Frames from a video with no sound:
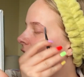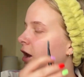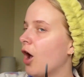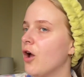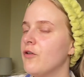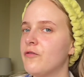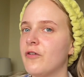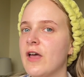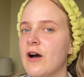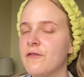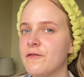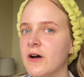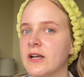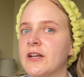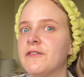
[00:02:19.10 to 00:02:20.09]
hopefully I'll
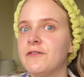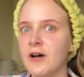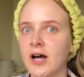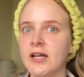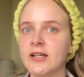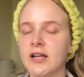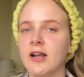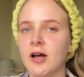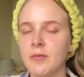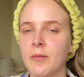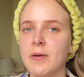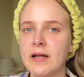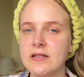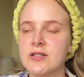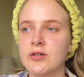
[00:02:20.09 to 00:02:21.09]
finally find an eyebrow
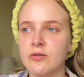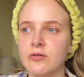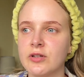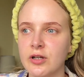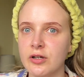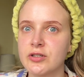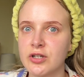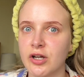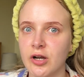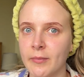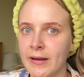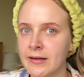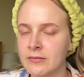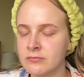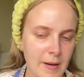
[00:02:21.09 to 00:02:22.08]
pencil that looks good on
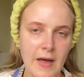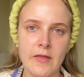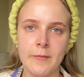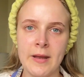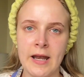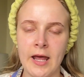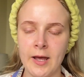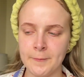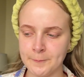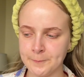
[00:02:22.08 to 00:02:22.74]
me. At the minute,